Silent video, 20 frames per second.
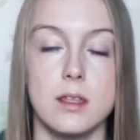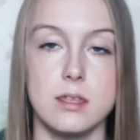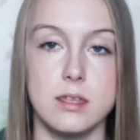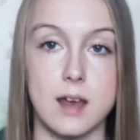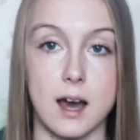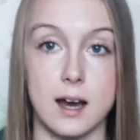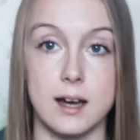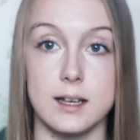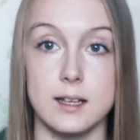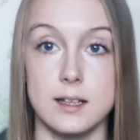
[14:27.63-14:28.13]

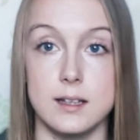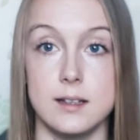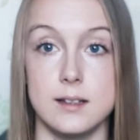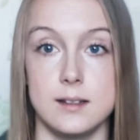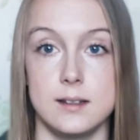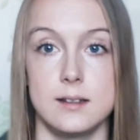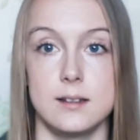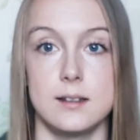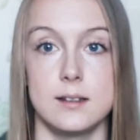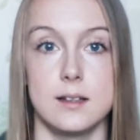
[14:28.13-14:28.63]
that
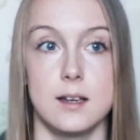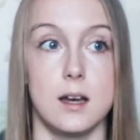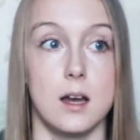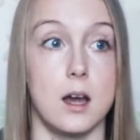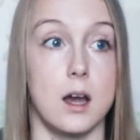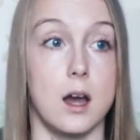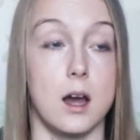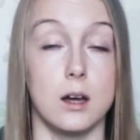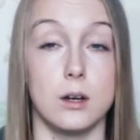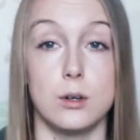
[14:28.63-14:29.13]
is
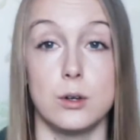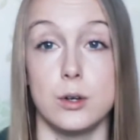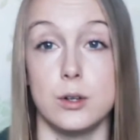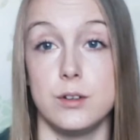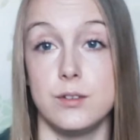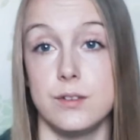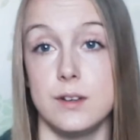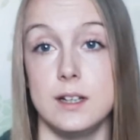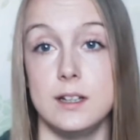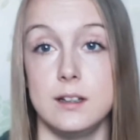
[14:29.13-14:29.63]
a good
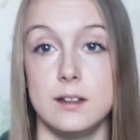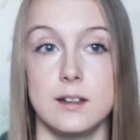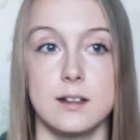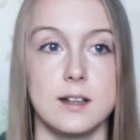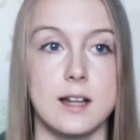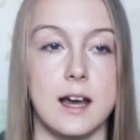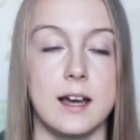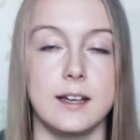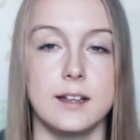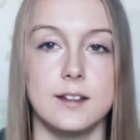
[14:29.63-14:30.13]
thing and
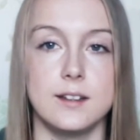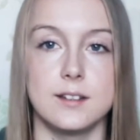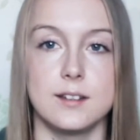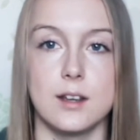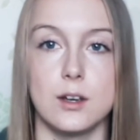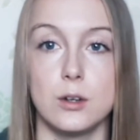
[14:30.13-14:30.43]
that is